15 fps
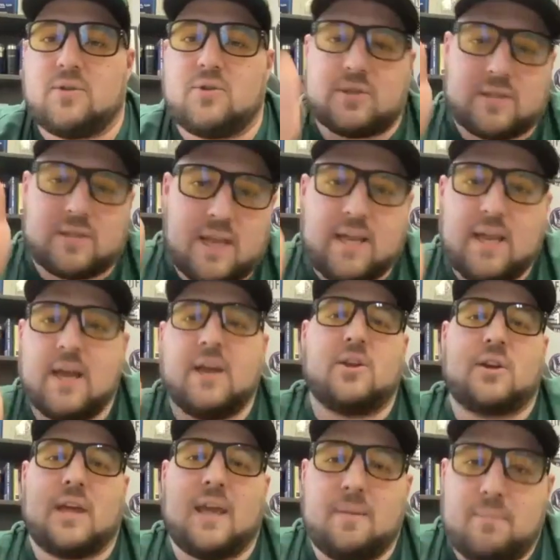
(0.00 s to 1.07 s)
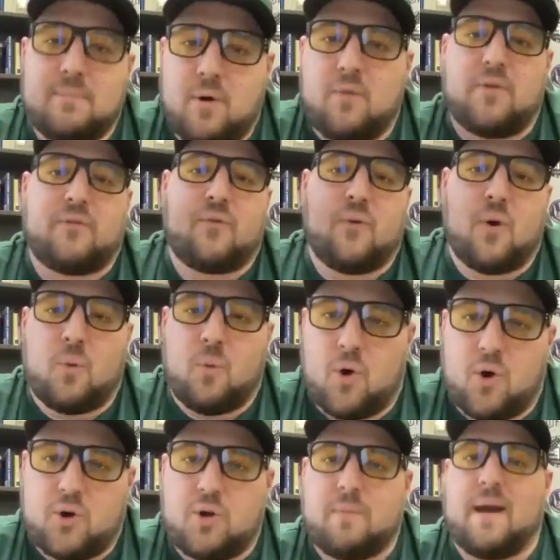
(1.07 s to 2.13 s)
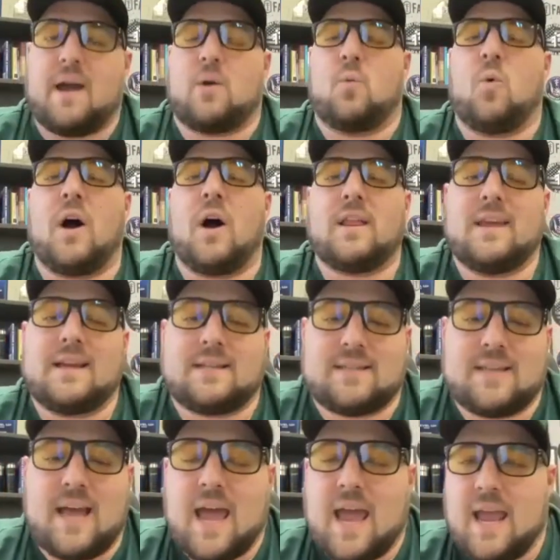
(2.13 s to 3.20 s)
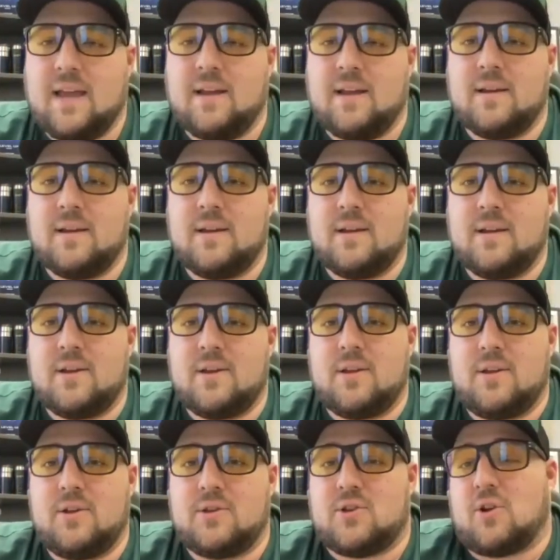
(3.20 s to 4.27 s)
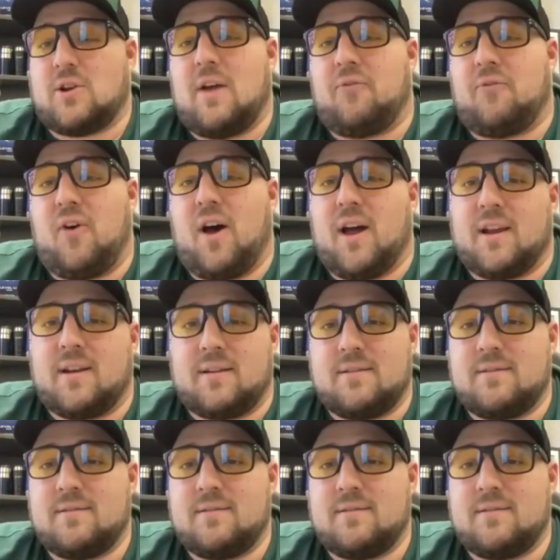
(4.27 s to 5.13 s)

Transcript: You just like, you keep moving forward no matter what they say. You start to have fun,